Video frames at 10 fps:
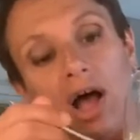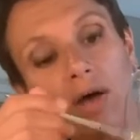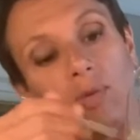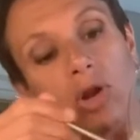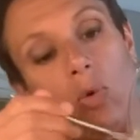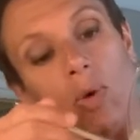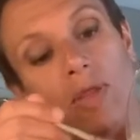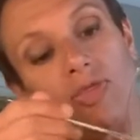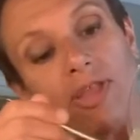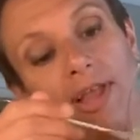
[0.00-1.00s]
We don't
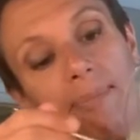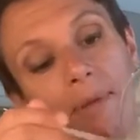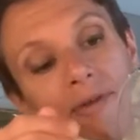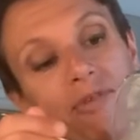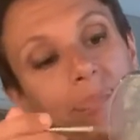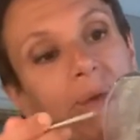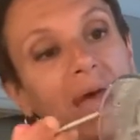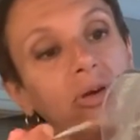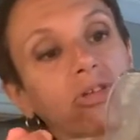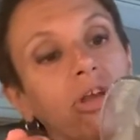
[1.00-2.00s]
want the muffin
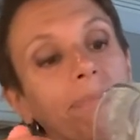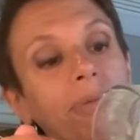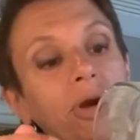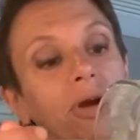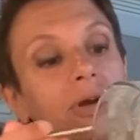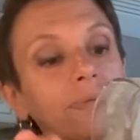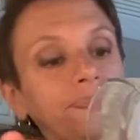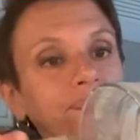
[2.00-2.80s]
batter to burn.